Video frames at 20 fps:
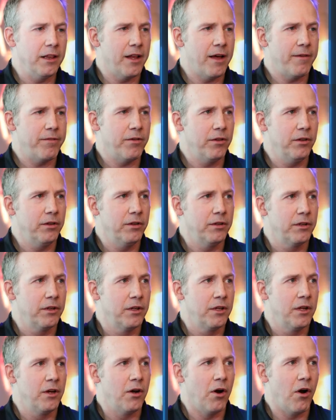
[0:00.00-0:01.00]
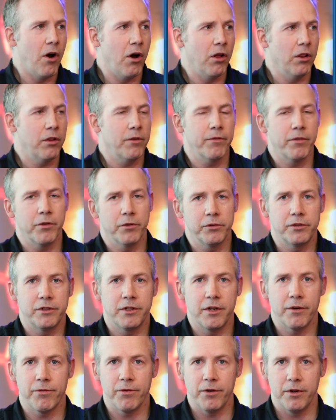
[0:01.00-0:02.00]
level, all of those
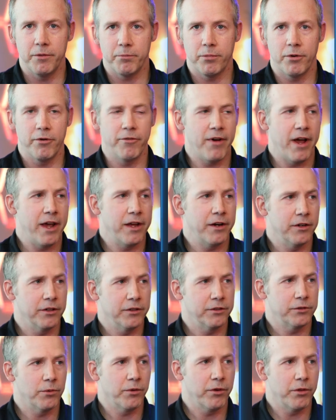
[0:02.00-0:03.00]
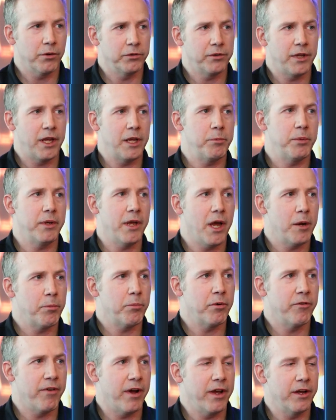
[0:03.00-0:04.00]
different providers or those API
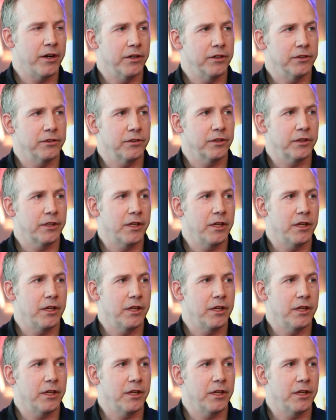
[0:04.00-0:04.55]
providers